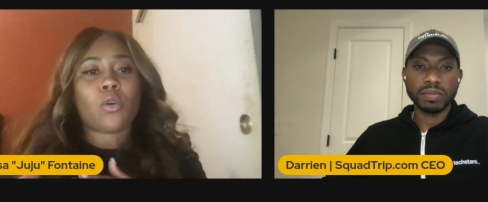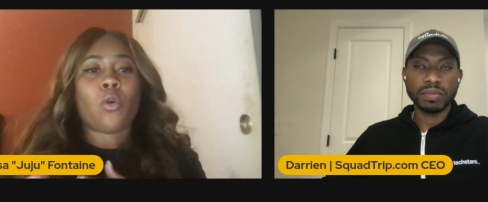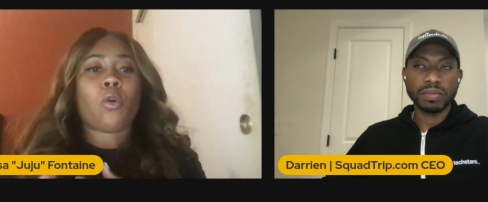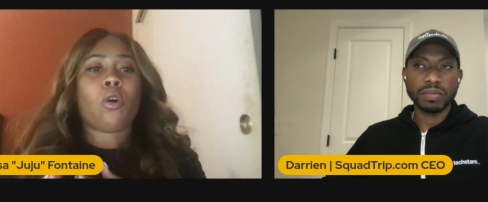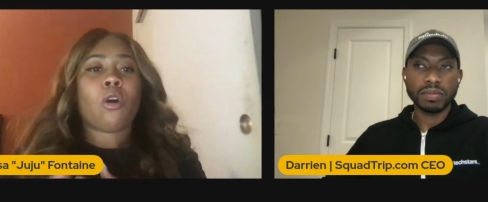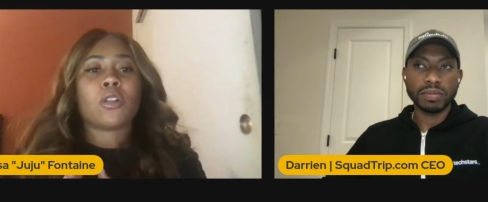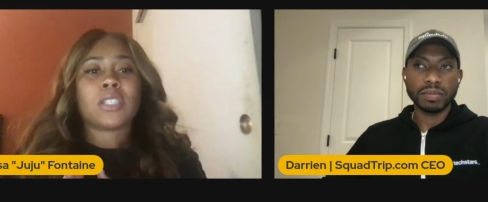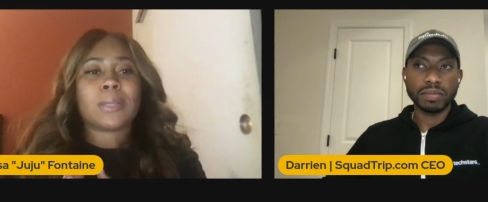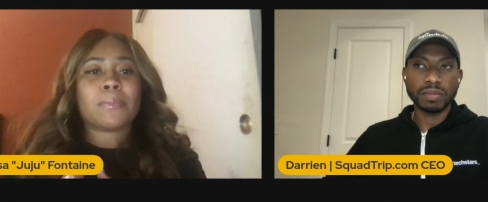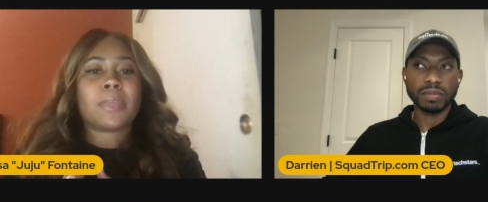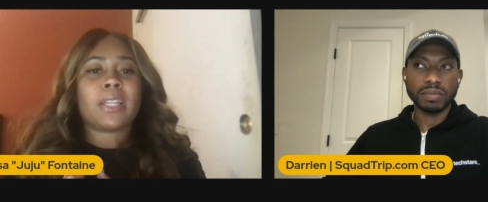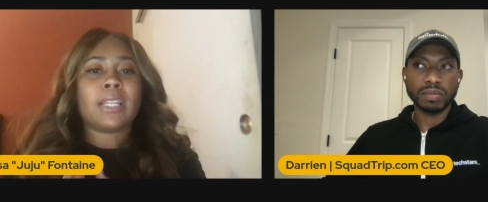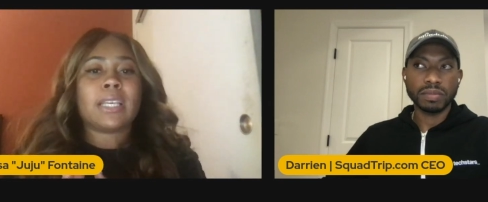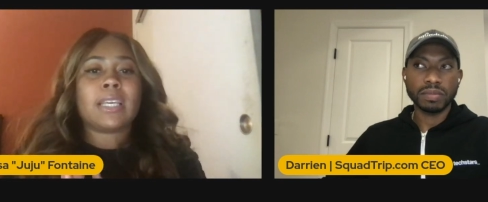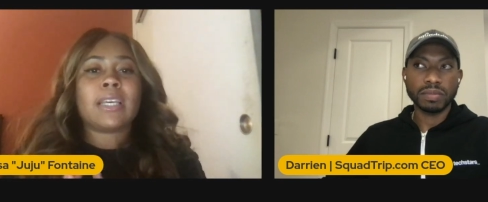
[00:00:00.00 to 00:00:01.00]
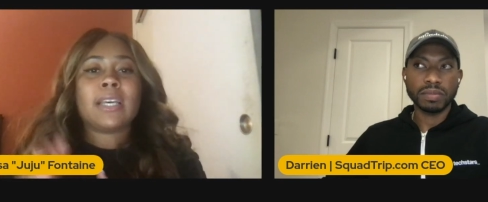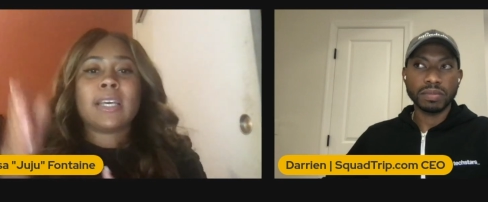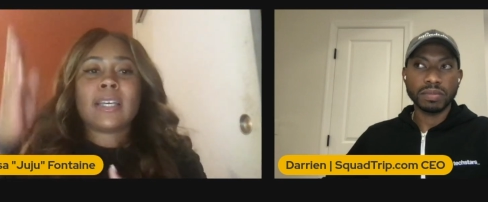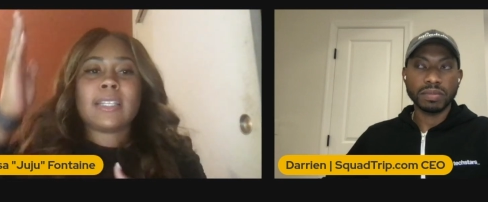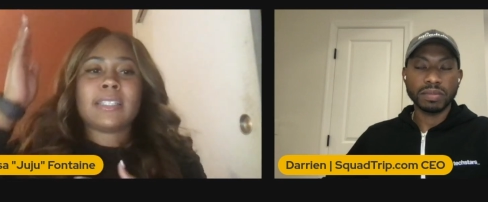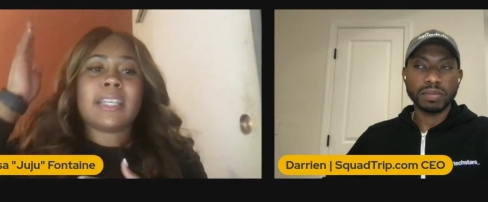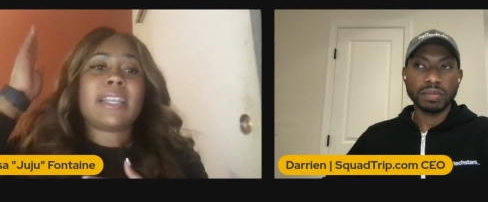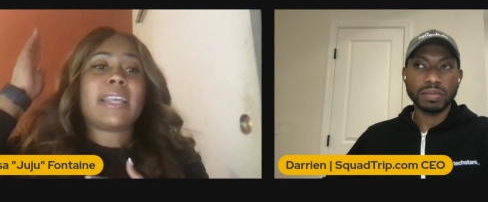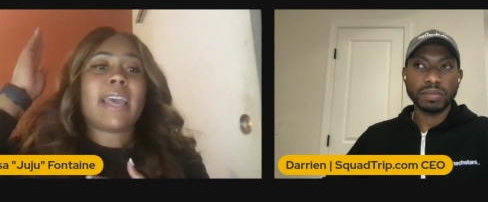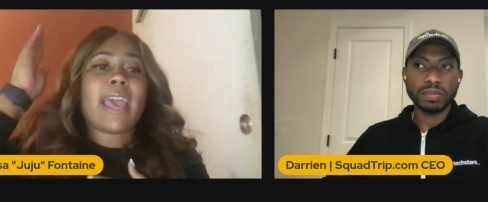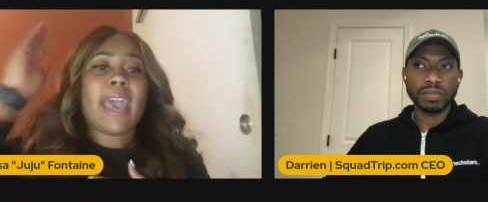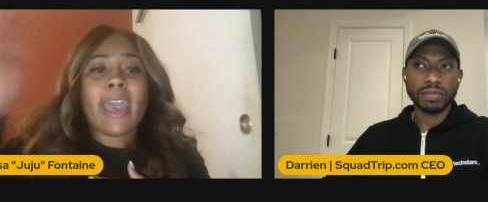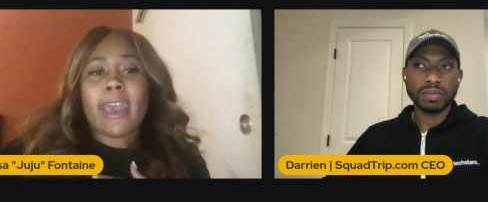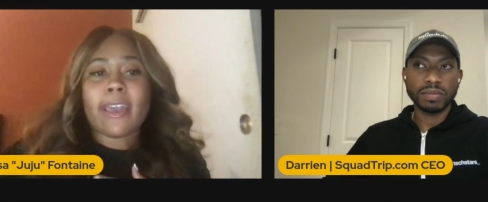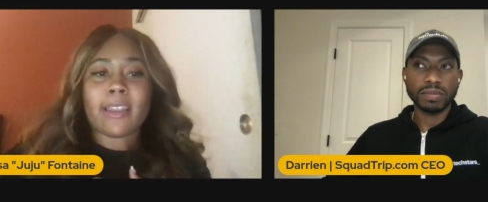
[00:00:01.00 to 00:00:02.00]
Speaker 1: or ultimately did it
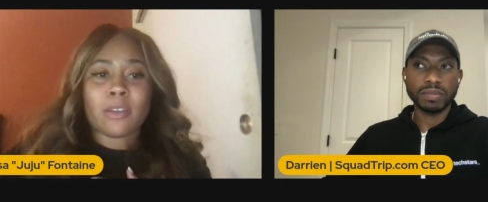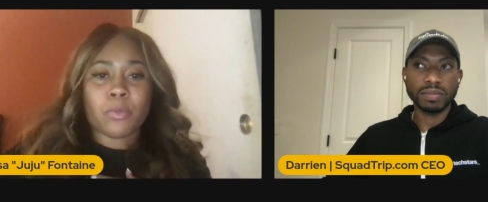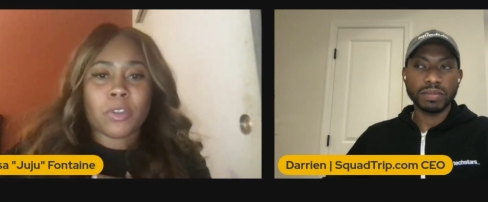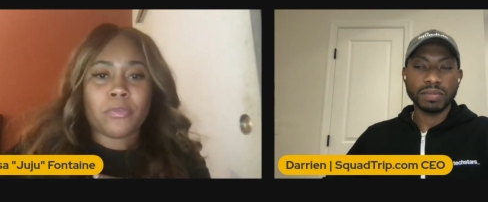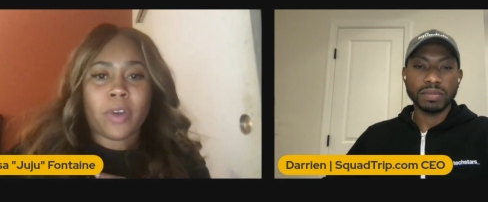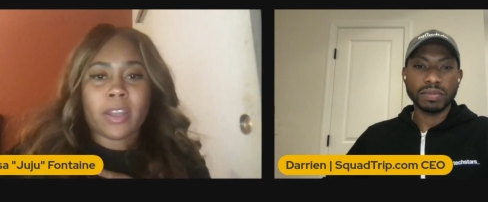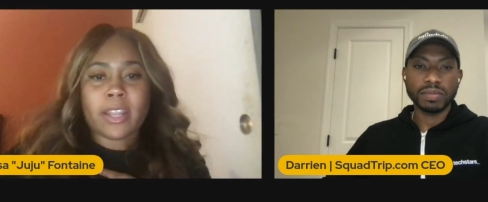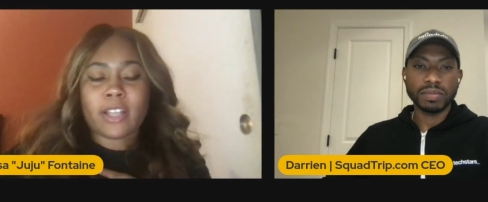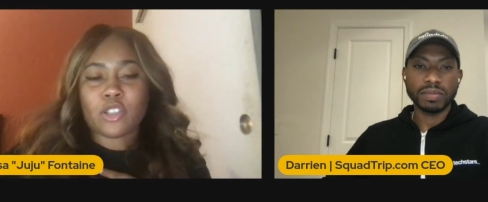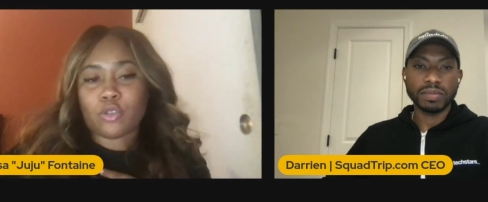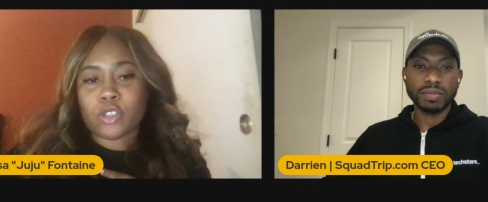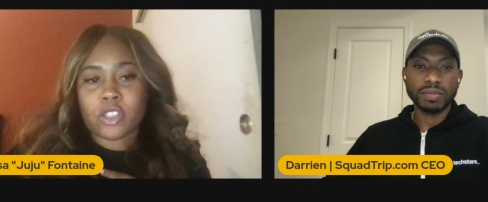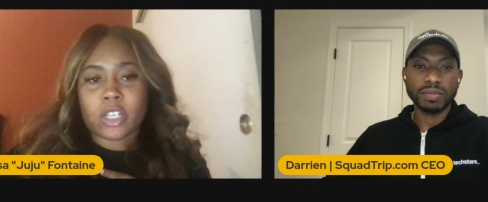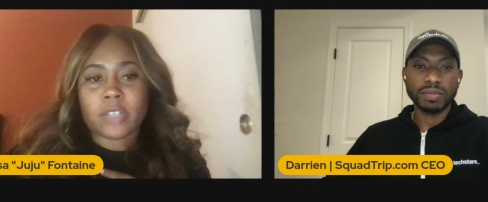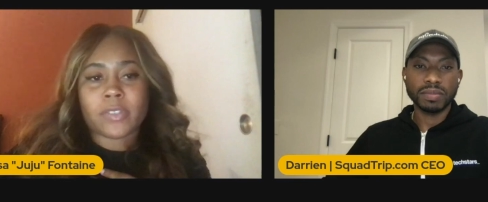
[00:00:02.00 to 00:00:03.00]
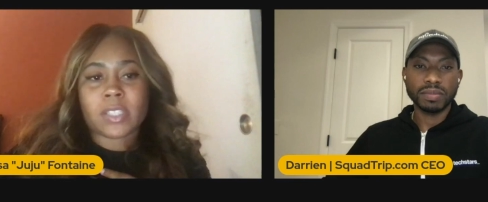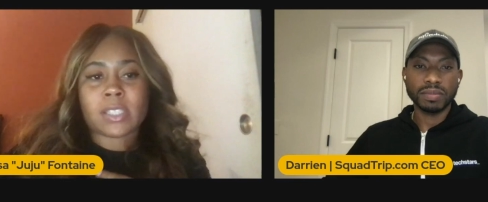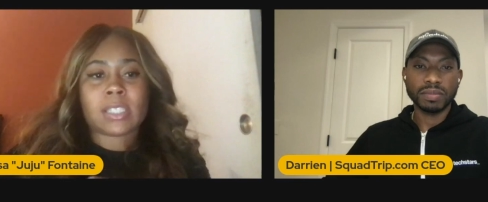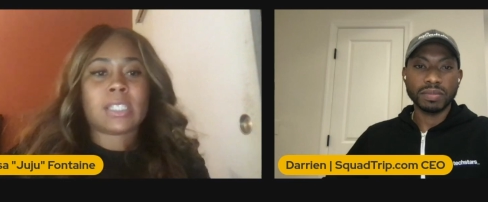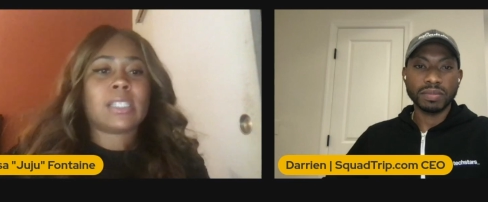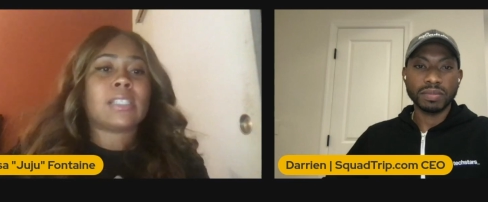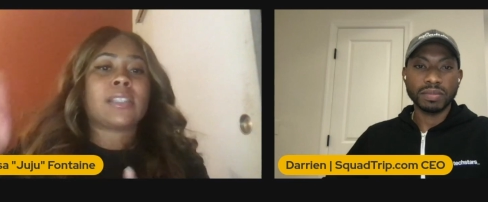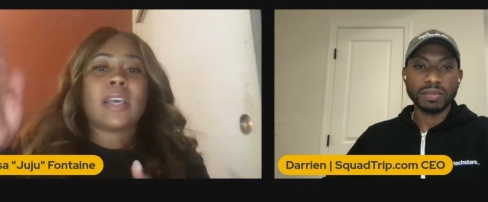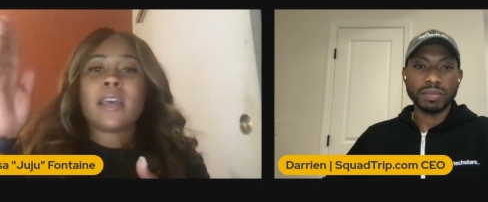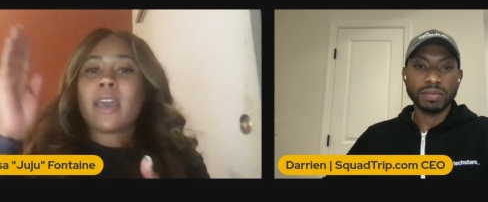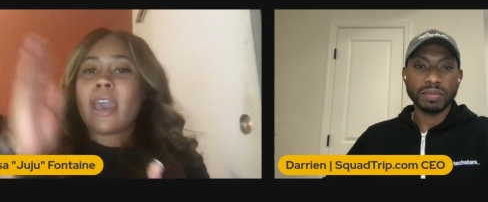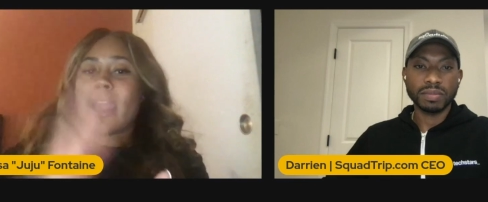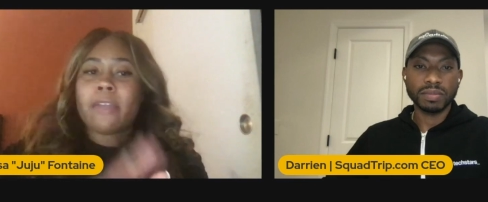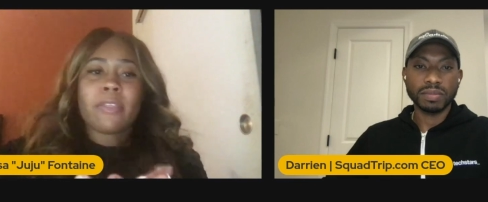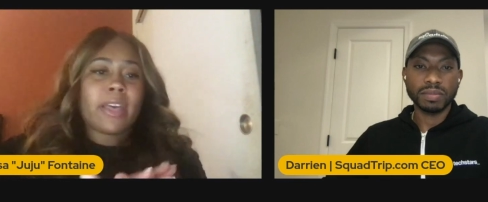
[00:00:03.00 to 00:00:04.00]
end with financial services
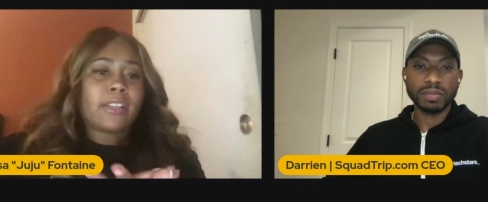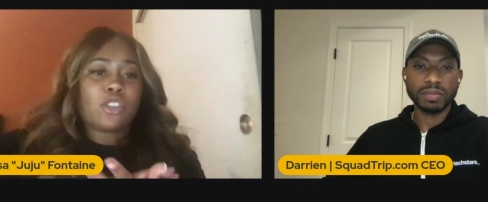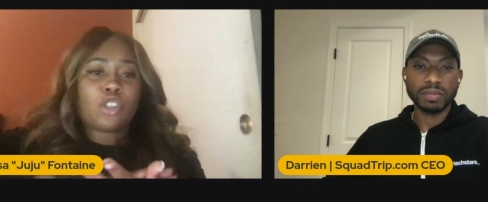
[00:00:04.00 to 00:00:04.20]
and then